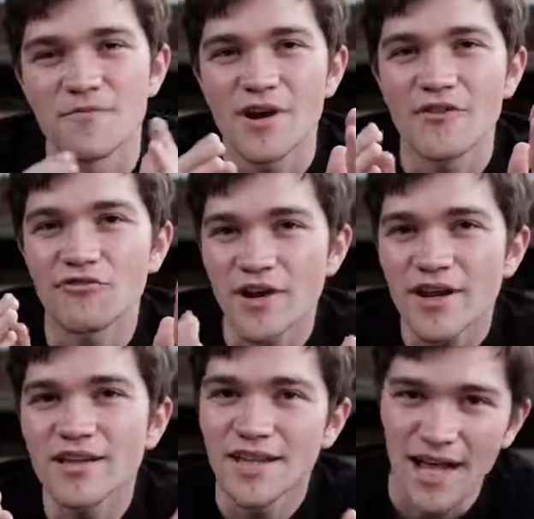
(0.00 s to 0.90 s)
What I've
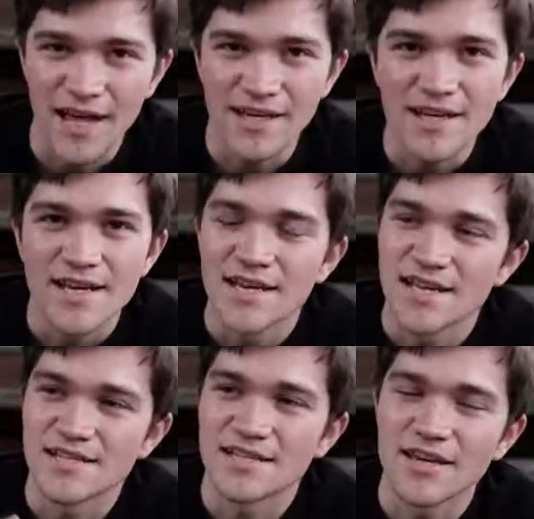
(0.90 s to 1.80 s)
read online
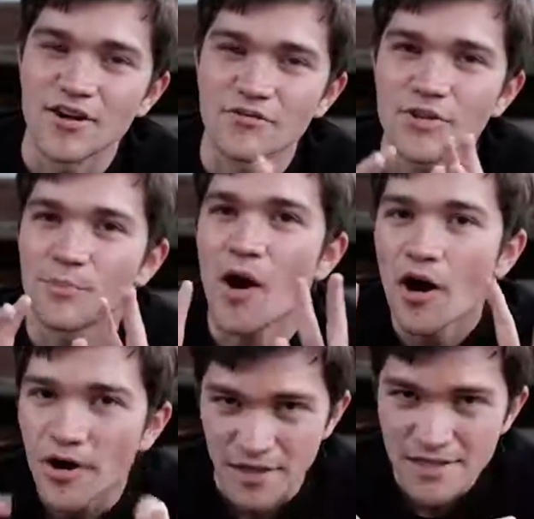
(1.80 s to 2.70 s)
is that they are real
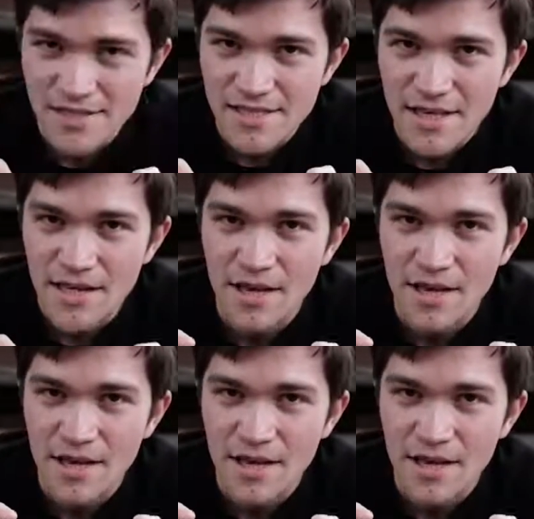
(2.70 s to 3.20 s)
parts,